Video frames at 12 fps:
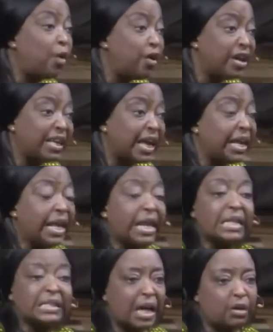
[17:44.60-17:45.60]
born again
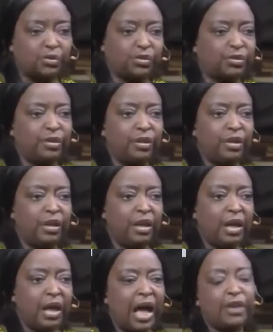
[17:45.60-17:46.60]
in his house
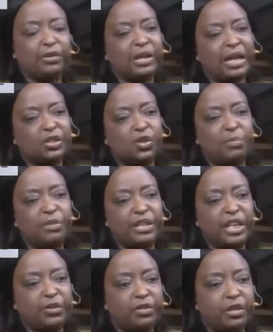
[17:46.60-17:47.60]
and you can't
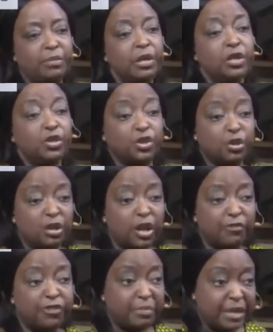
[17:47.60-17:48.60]
communicate with him. Do you
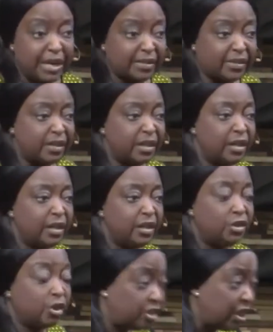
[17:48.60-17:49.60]
love him? Yes.
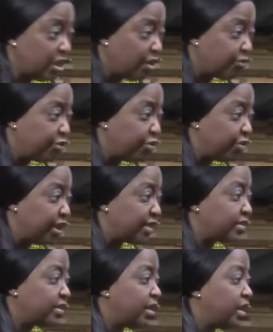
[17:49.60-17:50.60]
Does he love you?
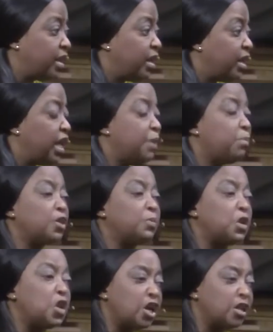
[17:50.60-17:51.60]
Yes. It must
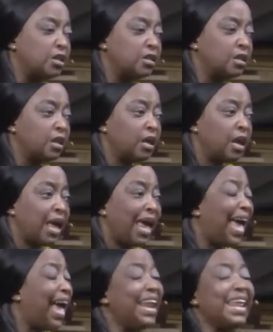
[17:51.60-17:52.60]
be learned.
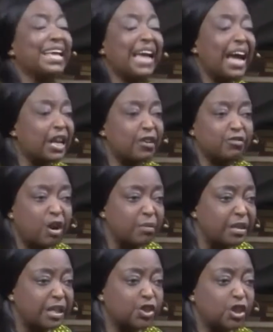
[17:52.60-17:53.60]
Any kind of
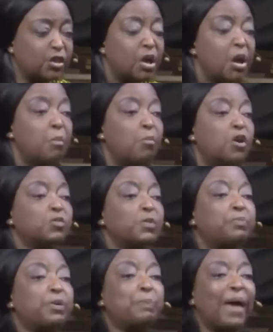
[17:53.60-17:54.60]
communication must
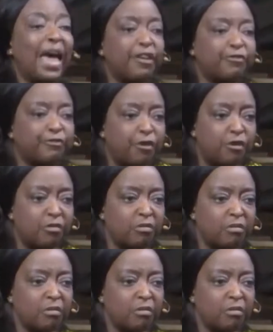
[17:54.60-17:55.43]
be prepared for.